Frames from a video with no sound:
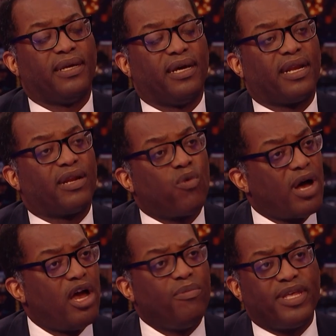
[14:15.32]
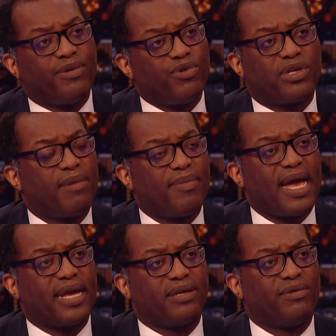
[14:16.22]
and I hope they would come
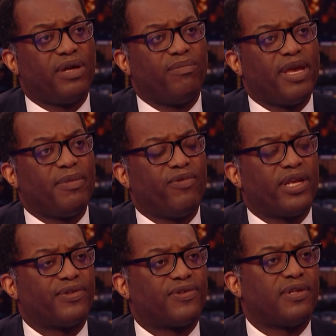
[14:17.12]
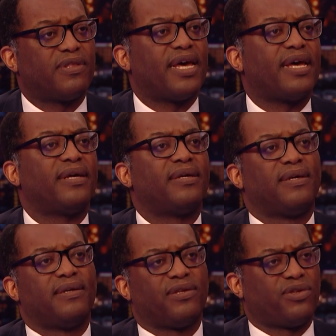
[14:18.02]
back and maybe reconsider their
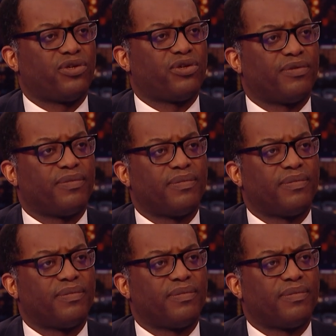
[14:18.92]
decision.